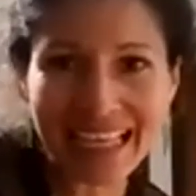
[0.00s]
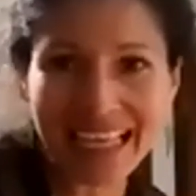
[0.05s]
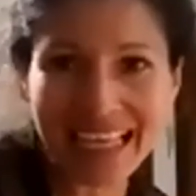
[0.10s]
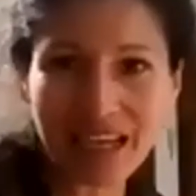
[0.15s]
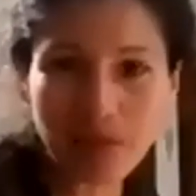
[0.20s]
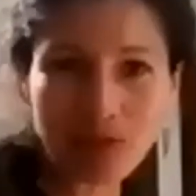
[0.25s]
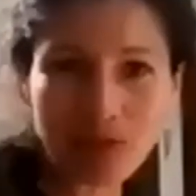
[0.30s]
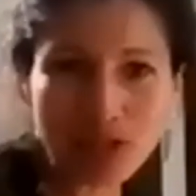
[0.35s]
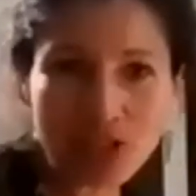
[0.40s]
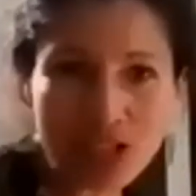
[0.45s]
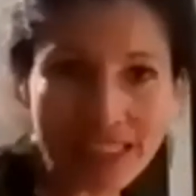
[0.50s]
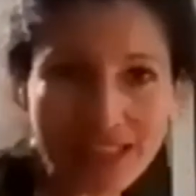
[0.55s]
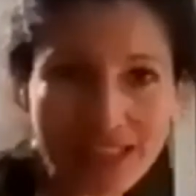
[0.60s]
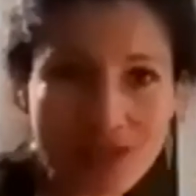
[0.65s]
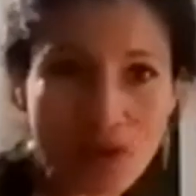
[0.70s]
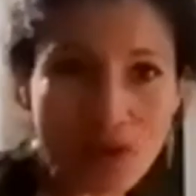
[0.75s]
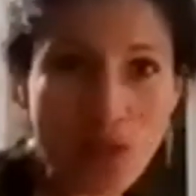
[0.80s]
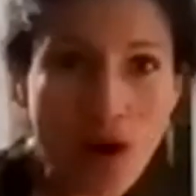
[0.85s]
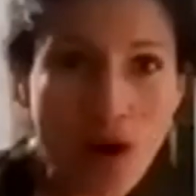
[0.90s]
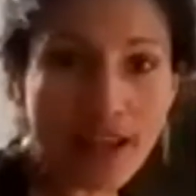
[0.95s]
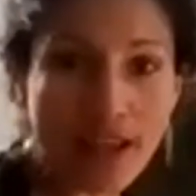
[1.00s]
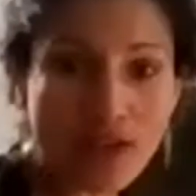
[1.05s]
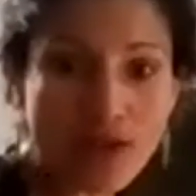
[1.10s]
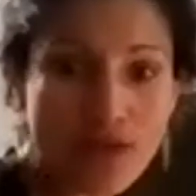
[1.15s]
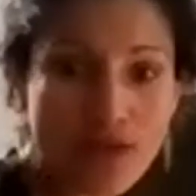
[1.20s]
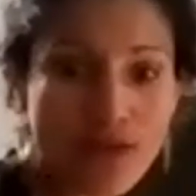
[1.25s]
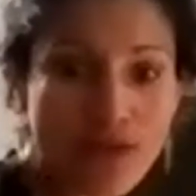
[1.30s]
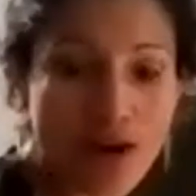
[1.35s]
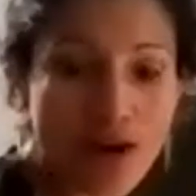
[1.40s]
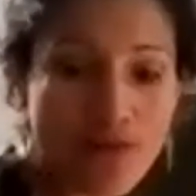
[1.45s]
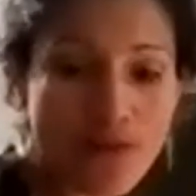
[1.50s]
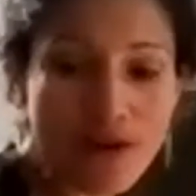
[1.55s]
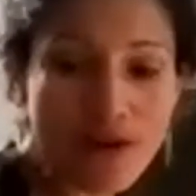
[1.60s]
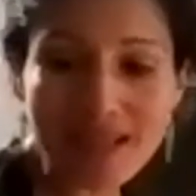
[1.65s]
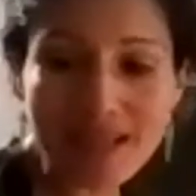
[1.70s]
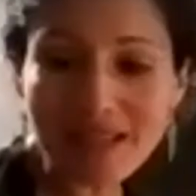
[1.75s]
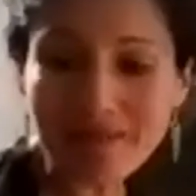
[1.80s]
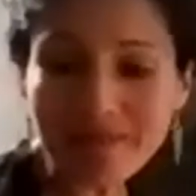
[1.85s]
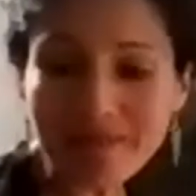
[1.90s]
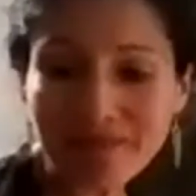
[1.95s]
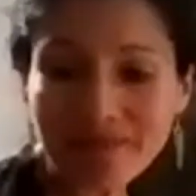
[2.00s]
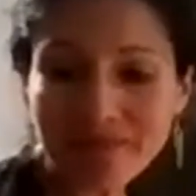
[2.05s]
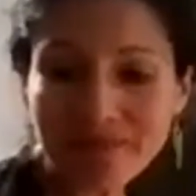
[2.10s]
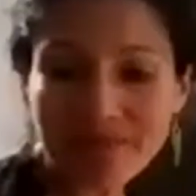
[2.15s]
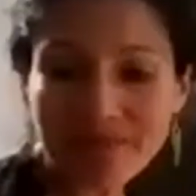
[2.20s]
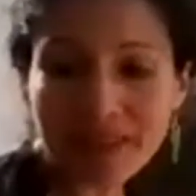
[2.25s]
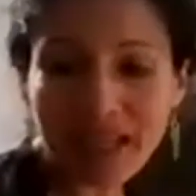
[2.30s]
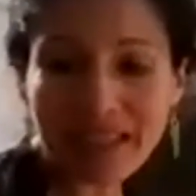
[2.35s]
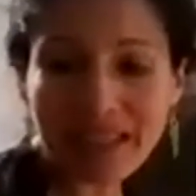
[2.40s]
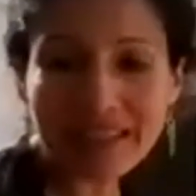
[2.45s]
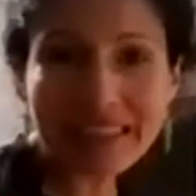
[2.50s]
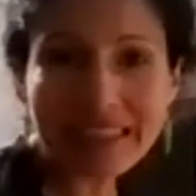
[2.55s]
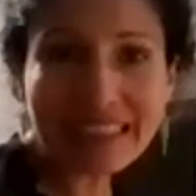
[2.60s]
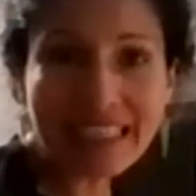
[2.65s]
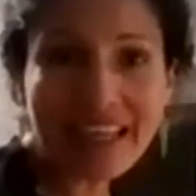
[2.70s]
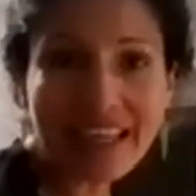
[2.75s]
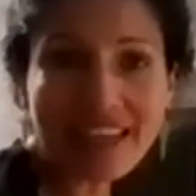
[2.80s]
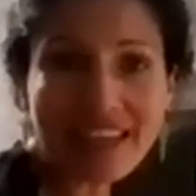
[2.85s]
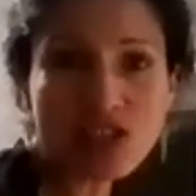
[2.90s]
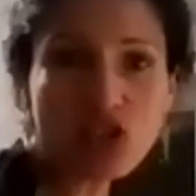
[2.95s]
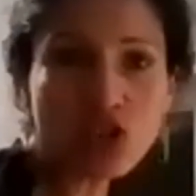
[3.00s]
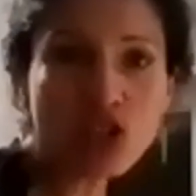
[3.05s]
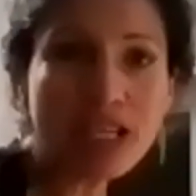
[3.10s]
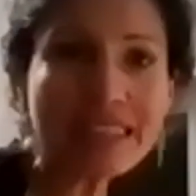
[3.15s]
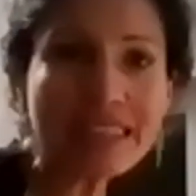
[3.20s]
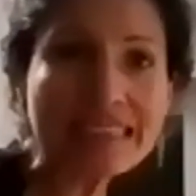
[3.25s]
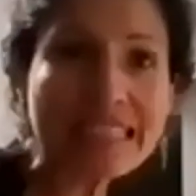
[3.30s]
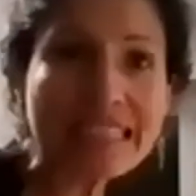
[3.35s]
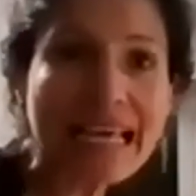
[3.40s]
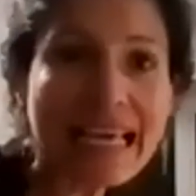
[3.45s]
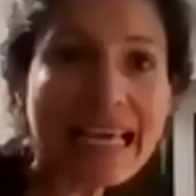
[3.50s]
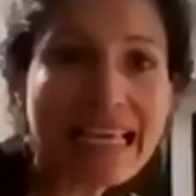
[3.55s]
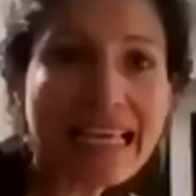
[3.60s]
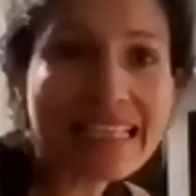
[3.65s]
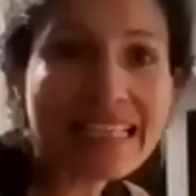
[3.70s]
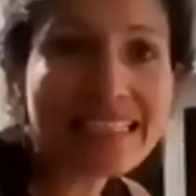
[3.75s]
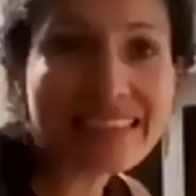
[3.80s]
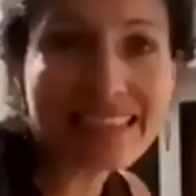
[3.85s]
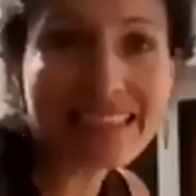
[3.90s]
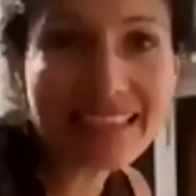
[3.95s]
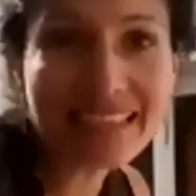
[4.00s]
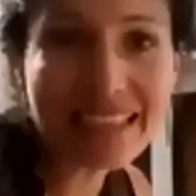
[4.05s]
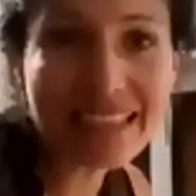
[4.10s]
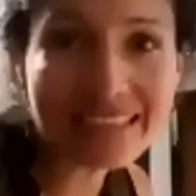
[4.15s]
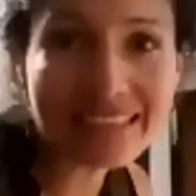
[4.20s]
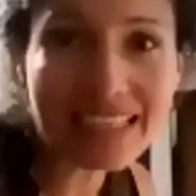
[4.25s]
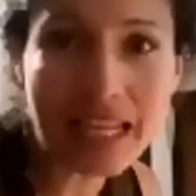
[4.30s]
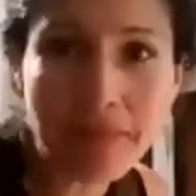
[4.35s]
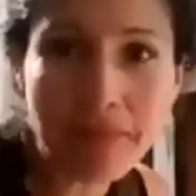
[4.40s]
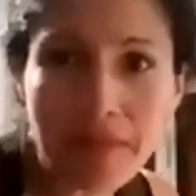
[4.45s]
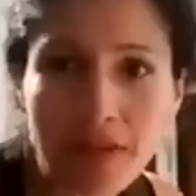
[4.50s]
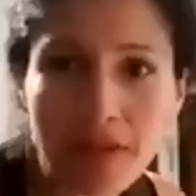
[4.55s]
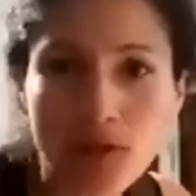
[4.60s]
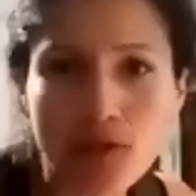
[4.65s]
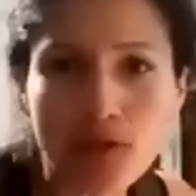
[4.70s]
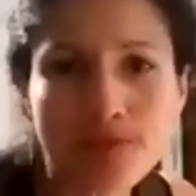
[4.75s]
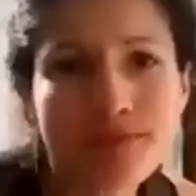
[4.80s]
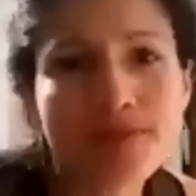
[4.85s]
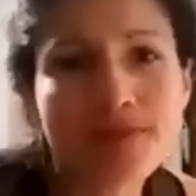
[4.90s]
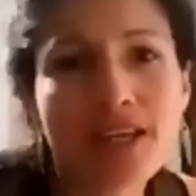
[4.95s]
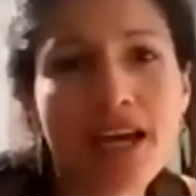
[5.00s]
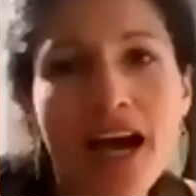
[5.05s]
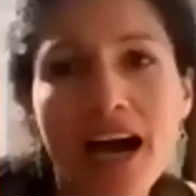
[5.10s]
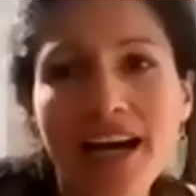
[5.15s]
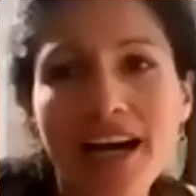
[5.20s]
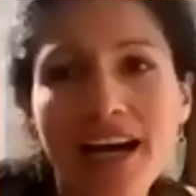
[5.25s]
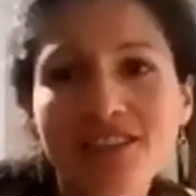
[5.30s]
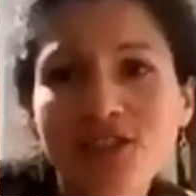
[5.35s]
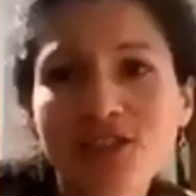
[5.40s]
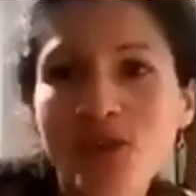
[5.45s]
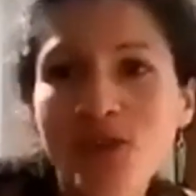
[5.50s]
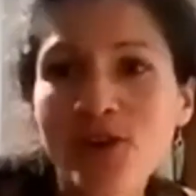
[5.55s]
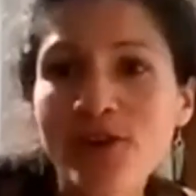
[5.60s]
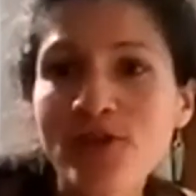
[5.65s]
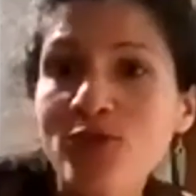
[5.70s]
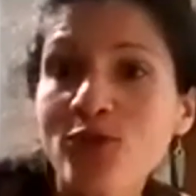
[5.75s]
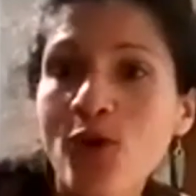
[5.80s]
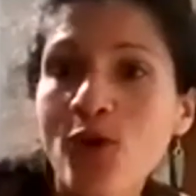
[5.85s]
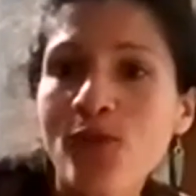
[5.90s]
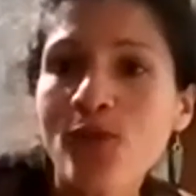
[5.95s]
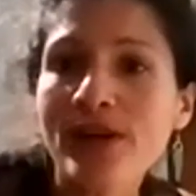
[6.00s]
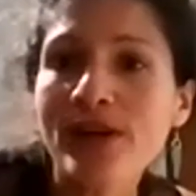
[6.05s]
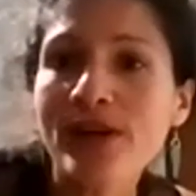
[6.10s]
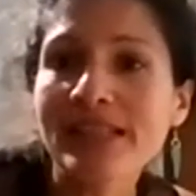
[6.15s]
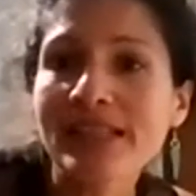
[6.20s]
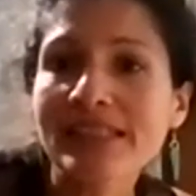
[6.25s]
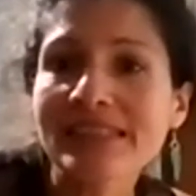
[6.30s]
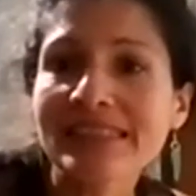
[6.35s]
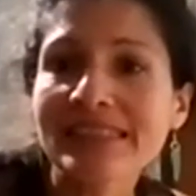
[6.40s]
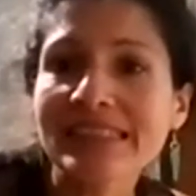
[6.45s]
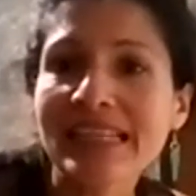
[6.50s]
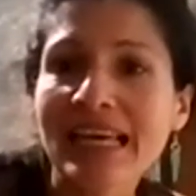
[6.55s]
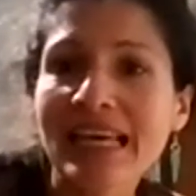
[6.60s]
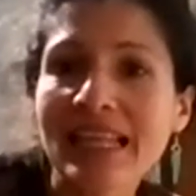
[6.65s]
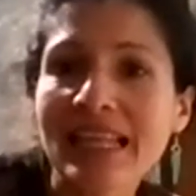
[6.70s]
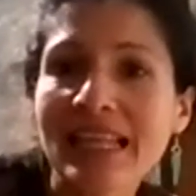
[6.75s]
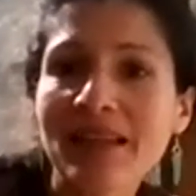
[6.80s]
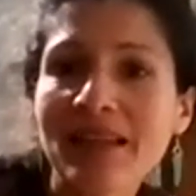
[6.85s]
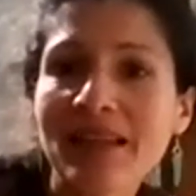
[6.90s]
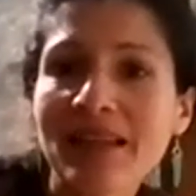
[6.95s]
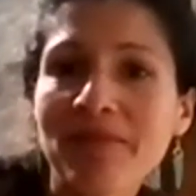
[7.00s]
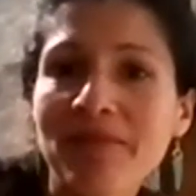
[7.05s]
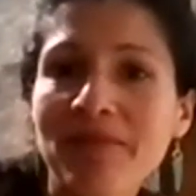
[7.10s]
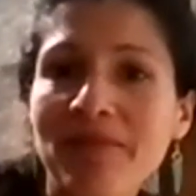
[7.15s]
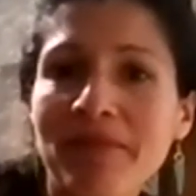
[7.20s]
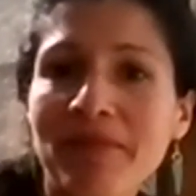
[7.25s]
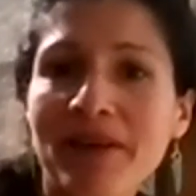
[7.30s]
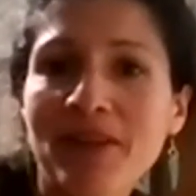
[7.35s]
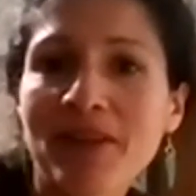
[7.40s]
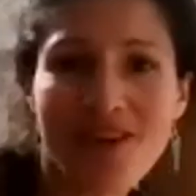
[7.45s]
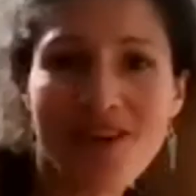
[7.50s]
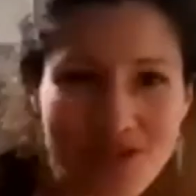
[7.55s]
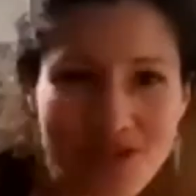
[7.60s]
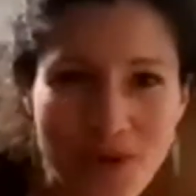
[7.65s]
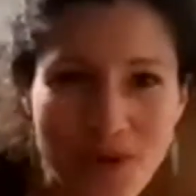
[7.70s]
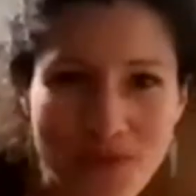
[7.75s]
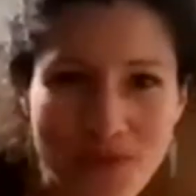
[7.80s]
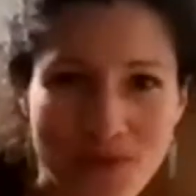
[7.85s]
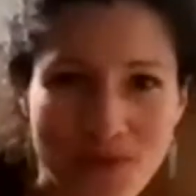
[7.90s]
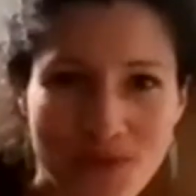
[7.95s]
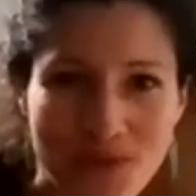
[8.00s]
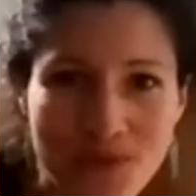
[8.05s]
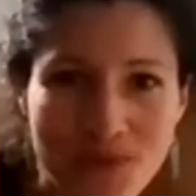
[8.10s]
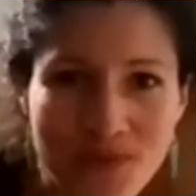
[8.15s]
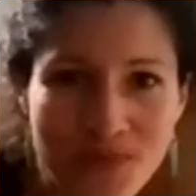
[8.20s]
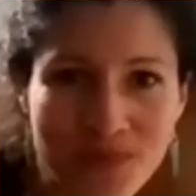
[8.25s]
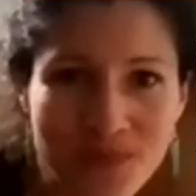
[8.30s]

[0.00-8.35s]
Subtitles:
which is one of our traditional cake in El Salvador. I don't know if you know what El Salvador is, so I'm gonna show you.